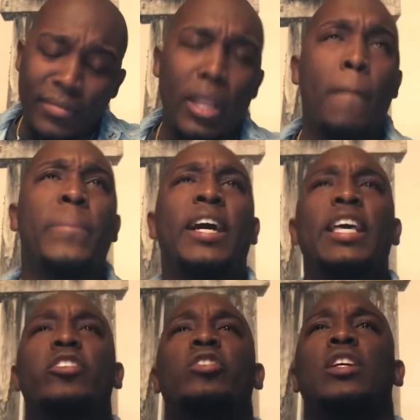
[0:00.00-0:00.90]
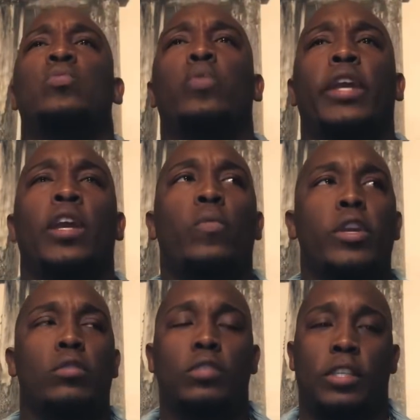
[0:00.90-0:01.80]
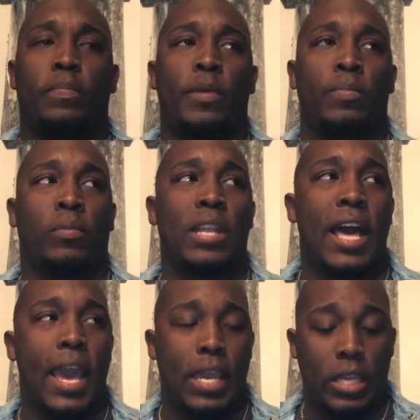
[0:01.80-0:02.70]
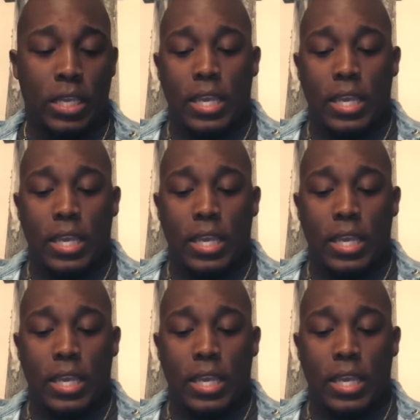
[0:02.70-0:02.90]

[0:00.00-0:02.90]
But it's just weird when you see people like